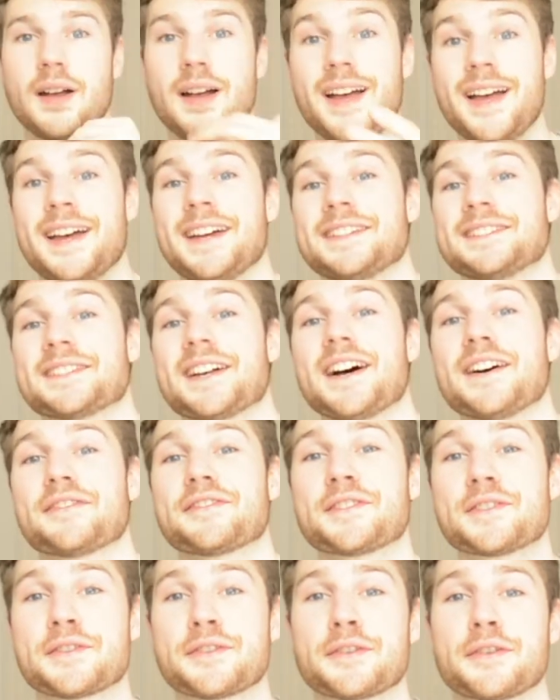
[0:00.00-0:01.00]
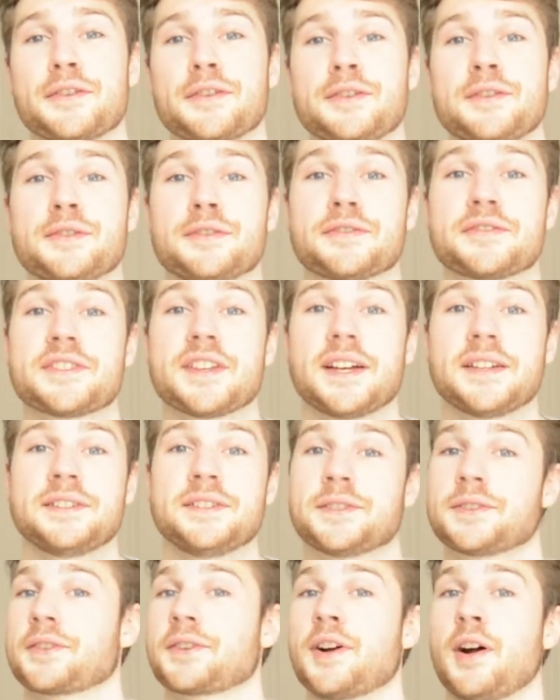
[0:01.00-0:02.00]
And after you've done
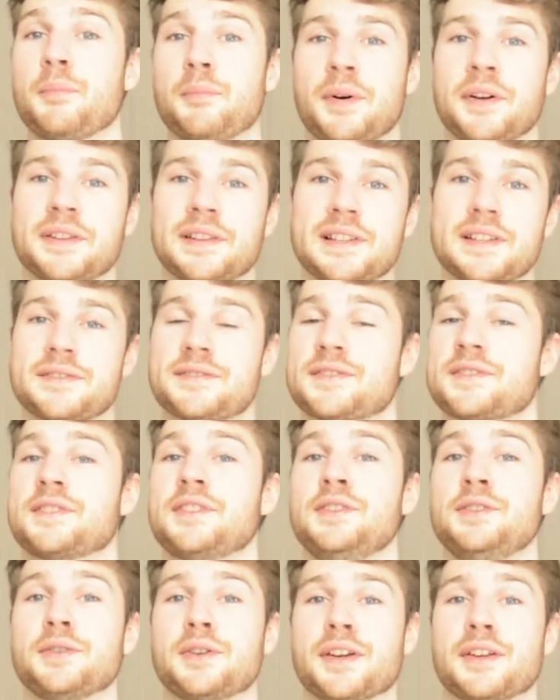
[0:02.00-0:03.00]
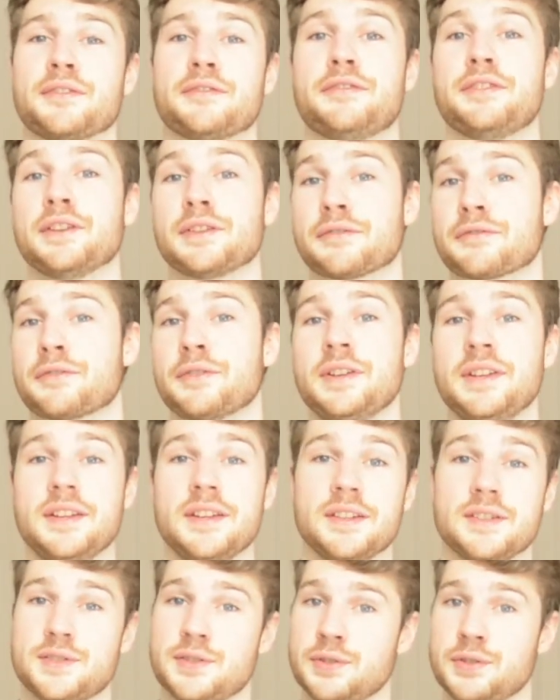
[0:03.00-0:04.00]
your compound lifts, you can feel
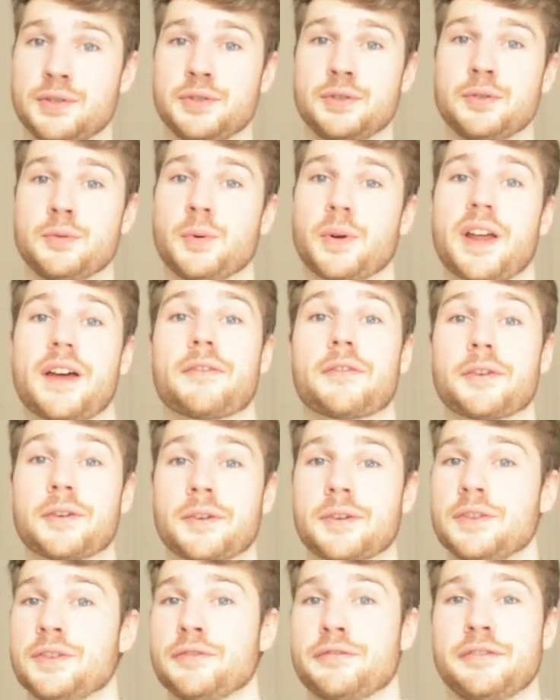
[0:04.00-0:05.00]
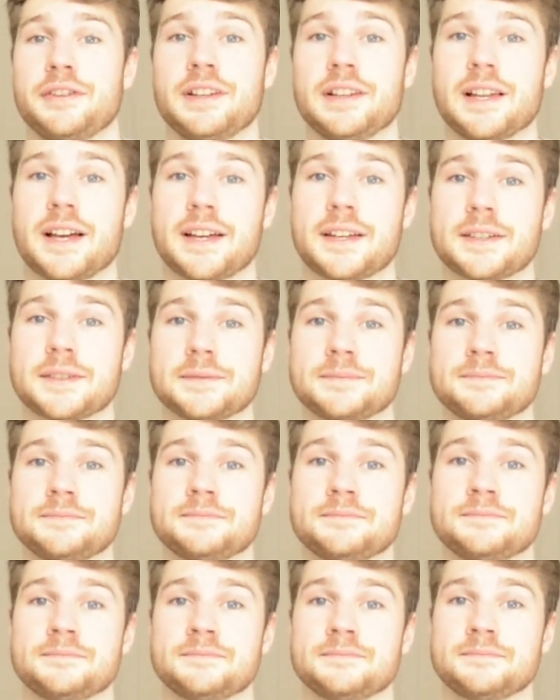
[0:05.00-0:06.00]
free to do whatever you feel like.
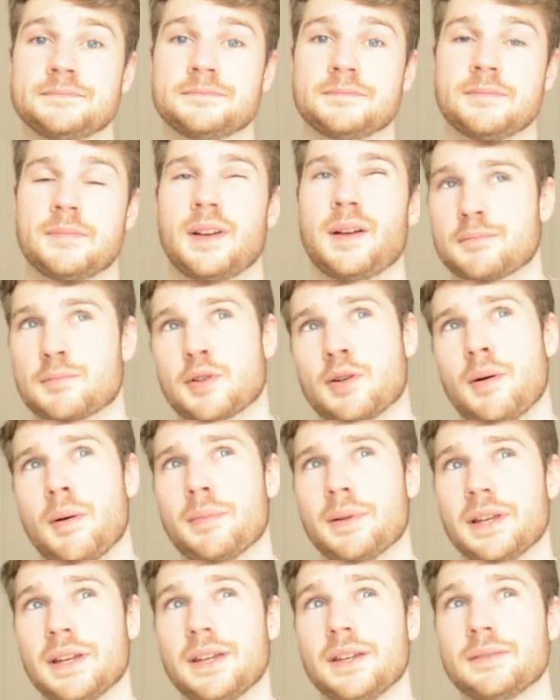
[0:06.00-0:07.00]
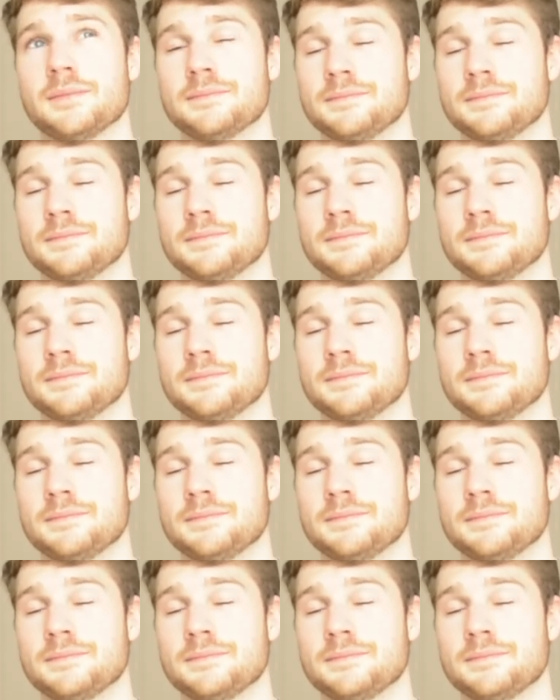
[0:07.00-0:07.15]
Probably